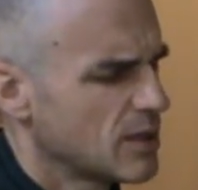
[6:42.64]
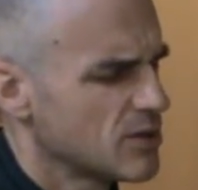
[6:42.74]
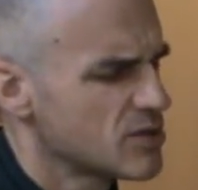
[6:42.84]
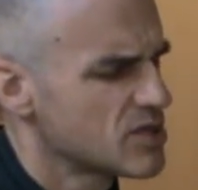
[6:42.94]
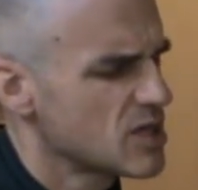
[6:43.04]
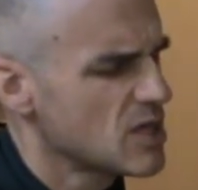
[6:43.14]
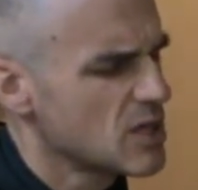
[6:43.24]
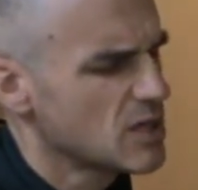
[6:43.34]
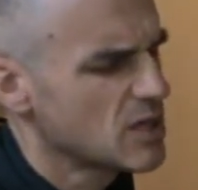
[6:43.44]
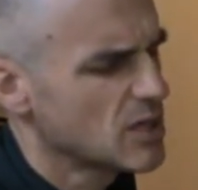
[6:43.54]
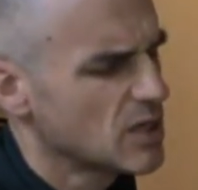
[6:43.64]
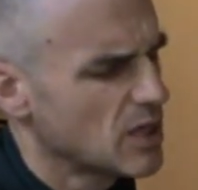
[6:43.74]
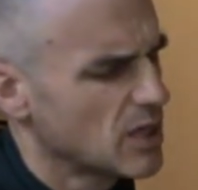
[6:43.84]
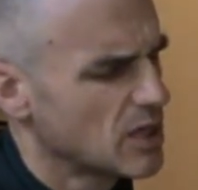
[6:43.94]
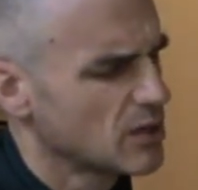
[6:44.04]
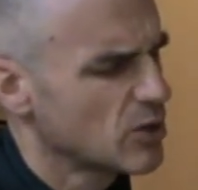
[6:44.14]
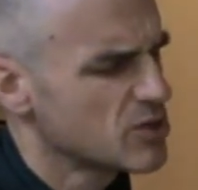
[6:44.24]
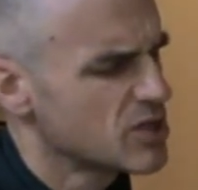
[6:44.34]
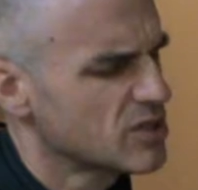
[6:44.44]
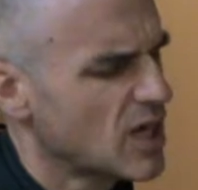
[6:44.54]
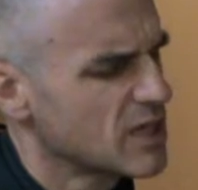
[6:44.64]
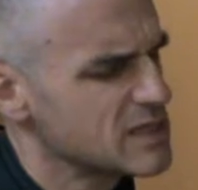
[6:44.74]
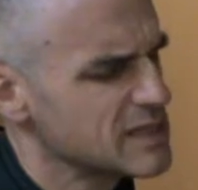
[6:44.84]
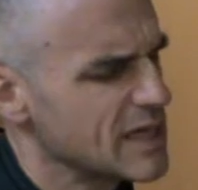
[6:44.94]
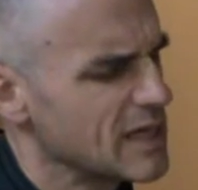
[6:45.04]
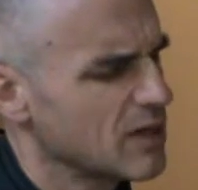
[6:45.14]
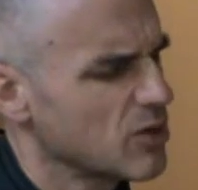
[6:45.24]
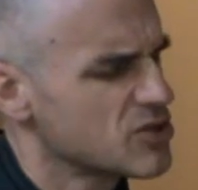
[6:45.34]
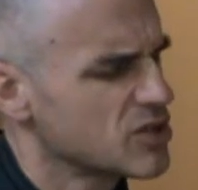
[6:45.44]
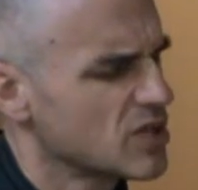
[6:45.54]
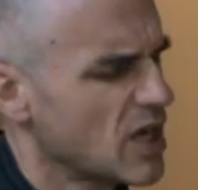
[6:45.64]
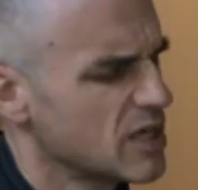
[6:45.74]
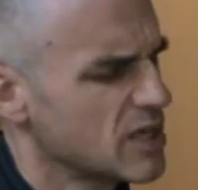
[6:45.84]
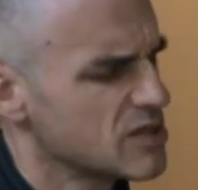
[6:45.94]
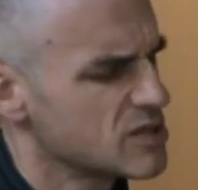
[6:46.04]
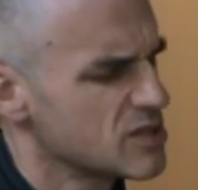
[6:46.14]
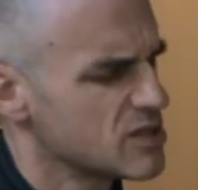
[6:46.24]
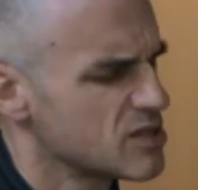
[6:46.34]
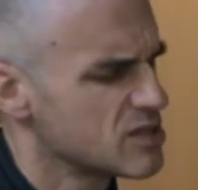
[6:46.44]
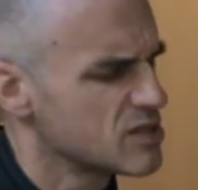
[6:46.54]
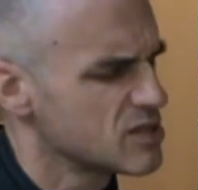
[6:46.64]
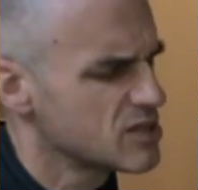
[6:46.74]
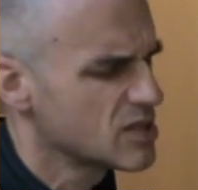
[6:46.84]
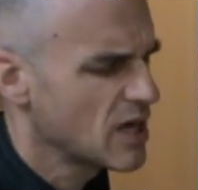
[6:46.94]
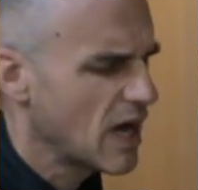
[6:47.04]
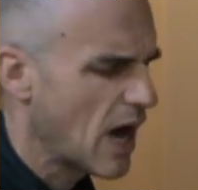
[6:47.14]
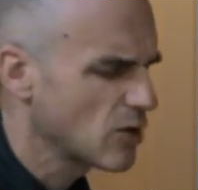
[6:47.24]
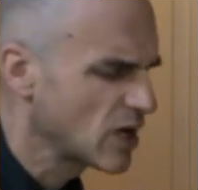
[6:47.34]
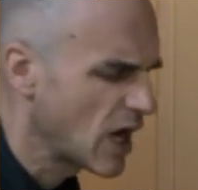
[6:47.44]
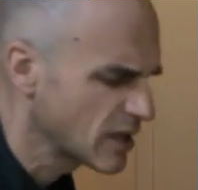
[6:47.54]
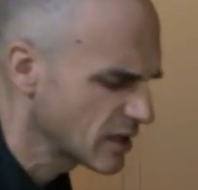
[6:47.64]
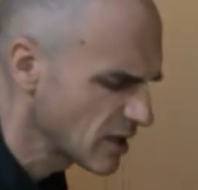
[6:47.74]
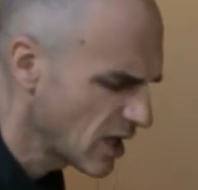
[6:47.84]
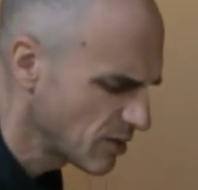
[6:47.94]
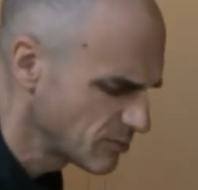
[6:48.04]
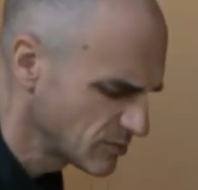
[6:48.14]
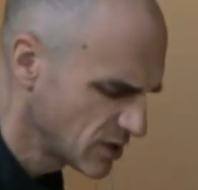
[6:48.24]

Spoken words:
You see, in Lord Chaitanya's Leela, Lord Chaitanya is this Audharya Dham.